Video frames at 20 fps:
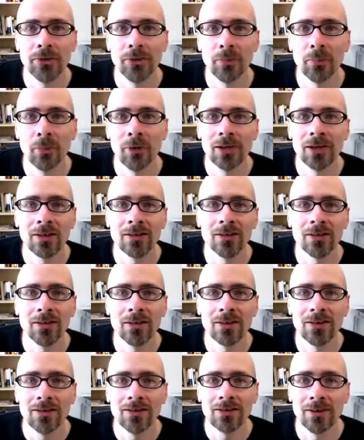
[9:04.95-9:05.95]
They're pointing to
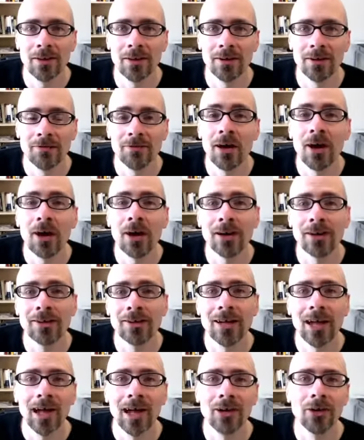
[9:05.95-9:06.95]
this
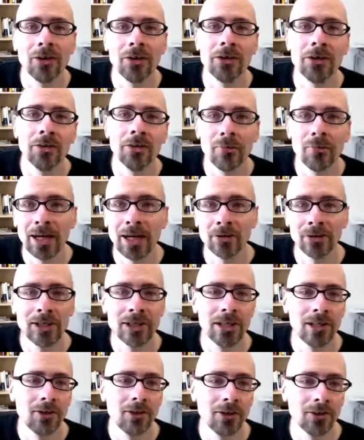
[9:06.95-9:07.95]
Fahad
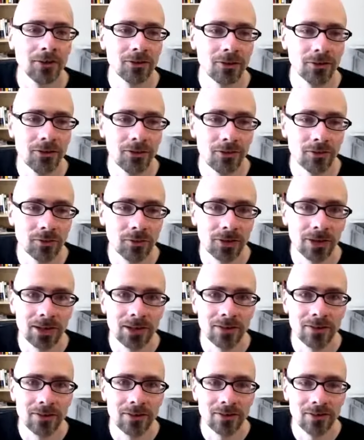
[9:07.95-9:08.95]
al-Thumairi character who's
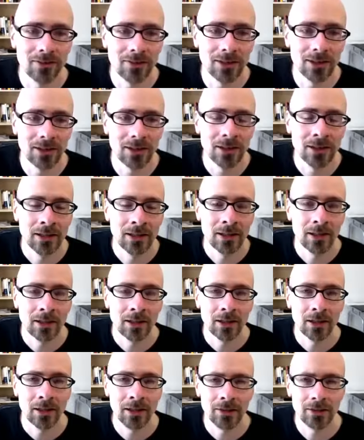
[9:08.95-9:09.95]
related to the
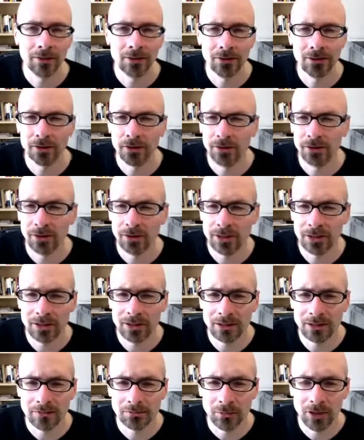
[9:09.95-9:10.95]

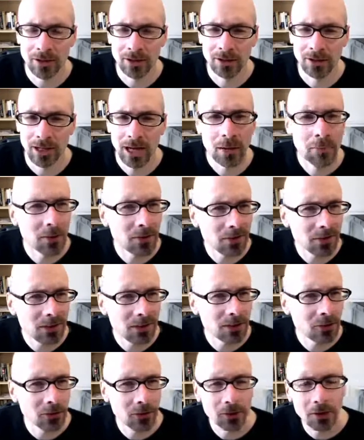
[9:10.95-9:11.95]
Saudi
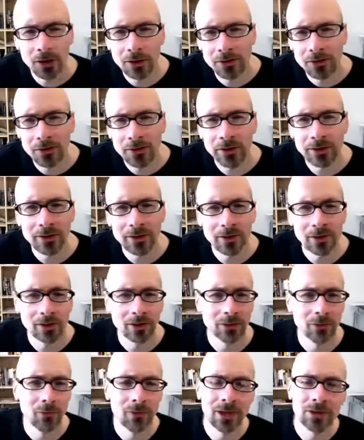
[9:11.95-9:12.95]
embassy or consulate
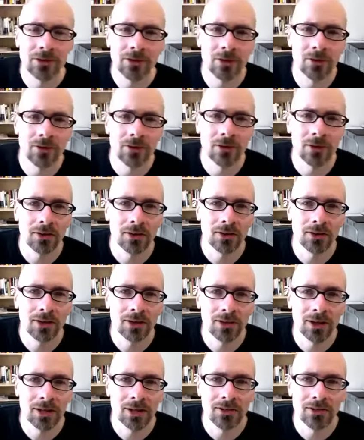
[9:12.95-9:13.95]
on the West Coast there in
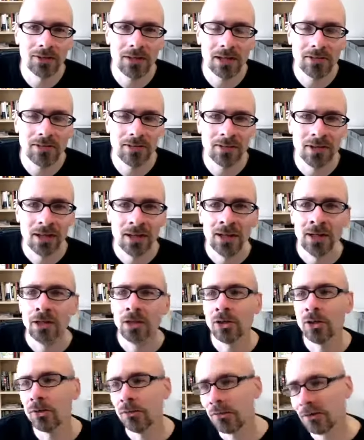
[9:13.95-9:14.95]
the United States,
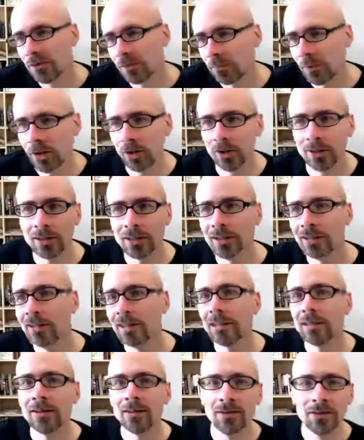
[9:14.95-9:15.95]
who was apparently
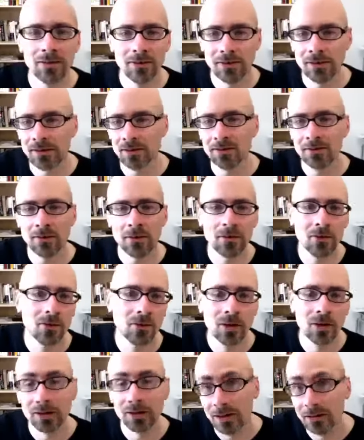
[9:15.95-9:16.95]
linked to these
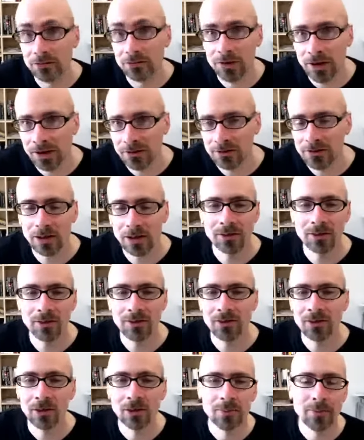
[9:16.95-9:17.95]
two alleged
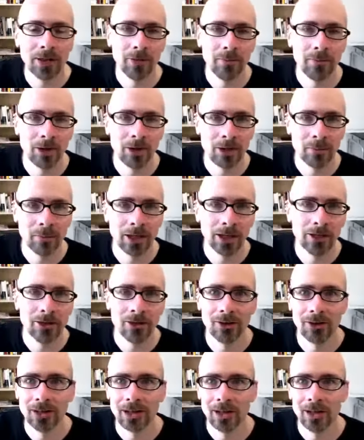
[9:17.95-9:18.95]
hijackers,
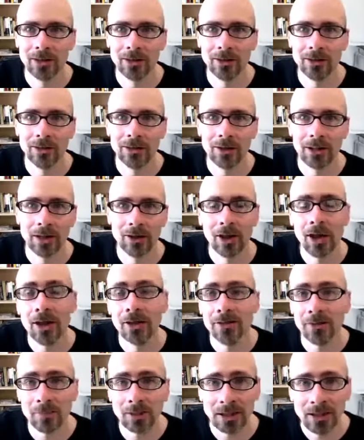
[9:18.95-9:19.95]
al-Maidar and
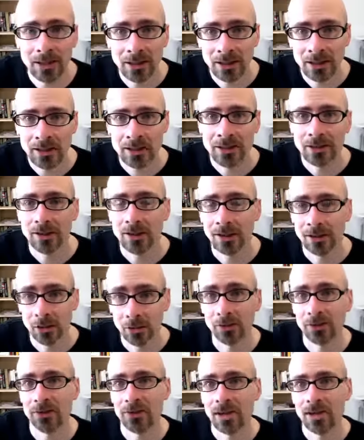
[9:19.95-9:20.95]
al-Hazmi,
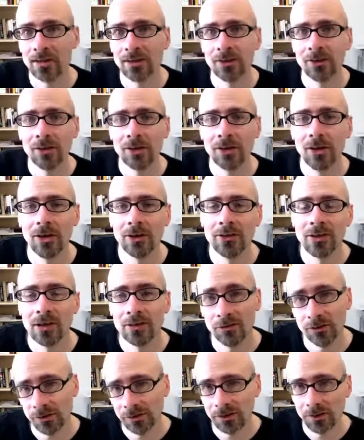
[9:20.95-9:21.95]
who were staying there in Los
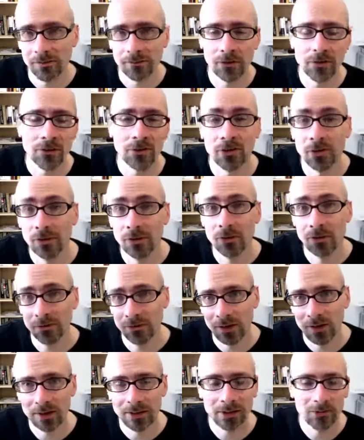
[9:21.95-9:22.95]
Angeles, the first two
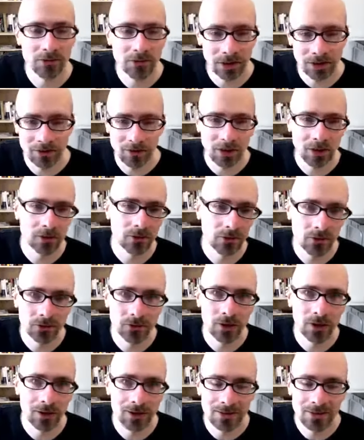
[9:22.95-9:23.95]
of the alleged hijackers
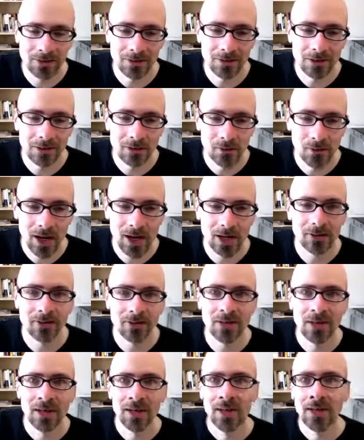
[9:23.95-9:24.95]
who got into the
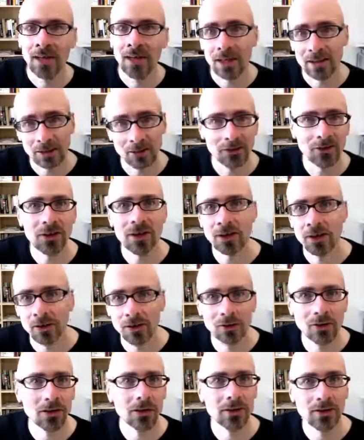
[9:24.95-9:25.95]
U.S. And they're saying,
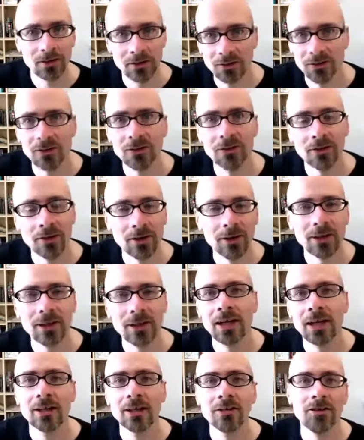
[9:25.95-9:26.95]
oh, look, there's this Saudi
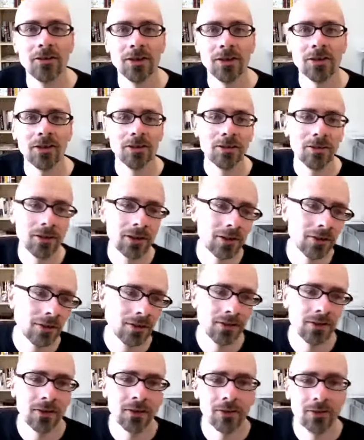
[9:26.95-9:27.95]
connection, and look at
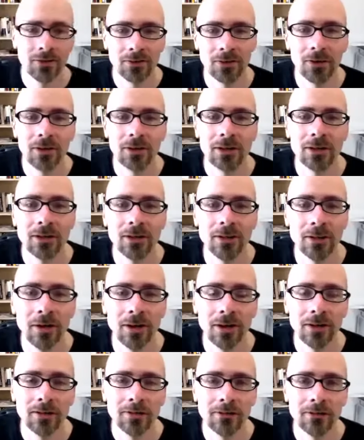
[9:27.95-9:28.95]
this other Saudi
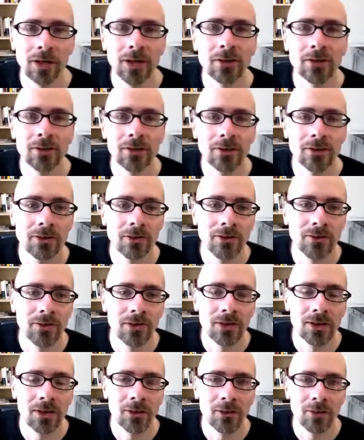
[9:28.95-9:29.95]
funder who
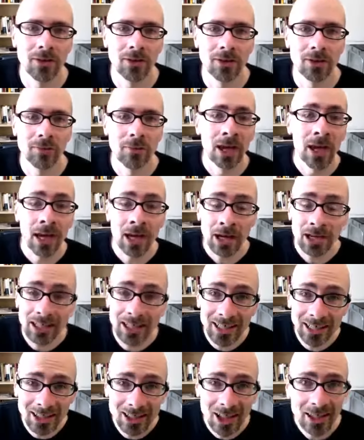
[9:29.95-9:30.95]
was there with them,
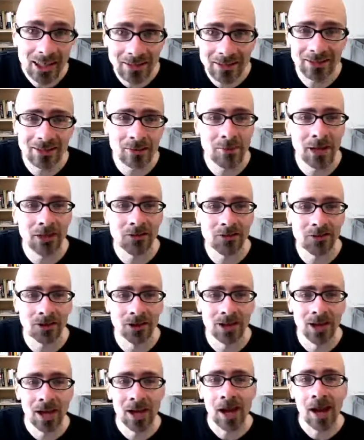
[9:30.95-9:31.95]
neglecting to
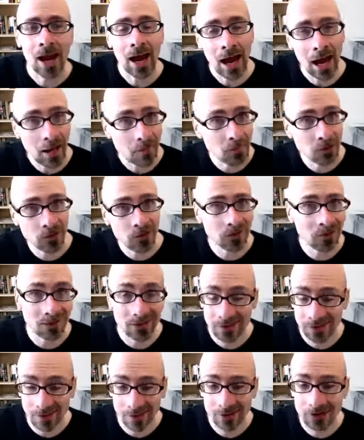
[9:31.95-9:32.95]
mention Abdul
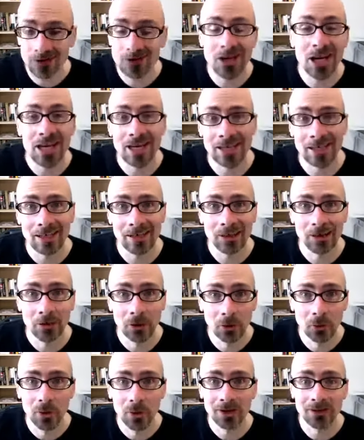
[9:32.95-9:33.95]
Sattar Sheikh,
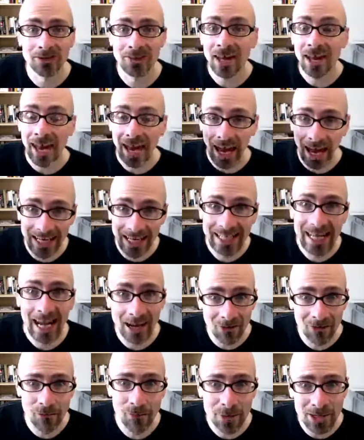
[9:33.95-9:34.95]
who was an
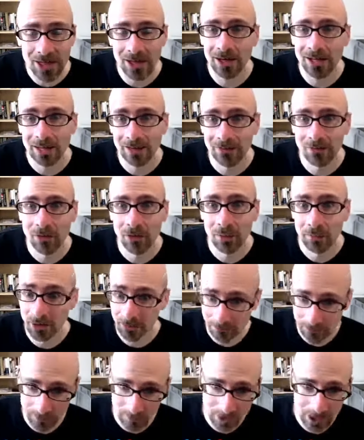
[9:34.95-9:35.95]
FBI
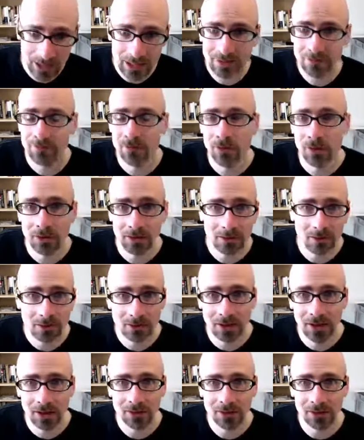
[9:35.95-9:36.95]
informant from 94 to
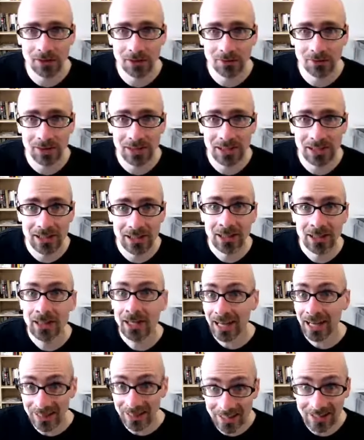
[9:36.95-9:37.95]
2003
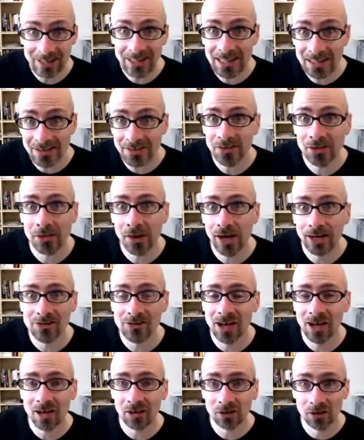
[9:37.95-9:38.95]
that these two
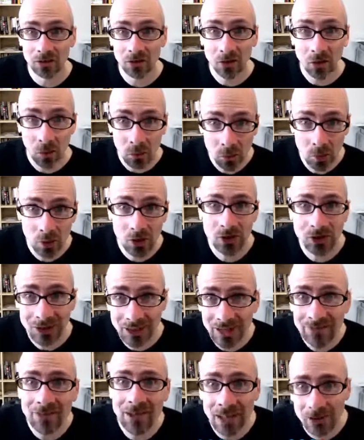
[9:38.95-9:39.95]
hijackers were
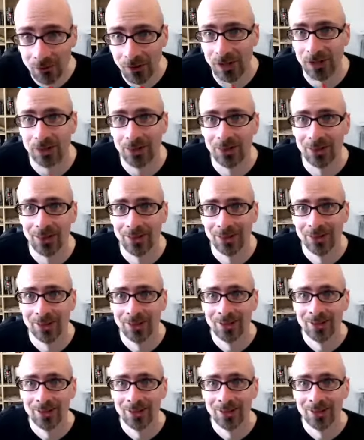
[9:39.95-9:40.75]
living with.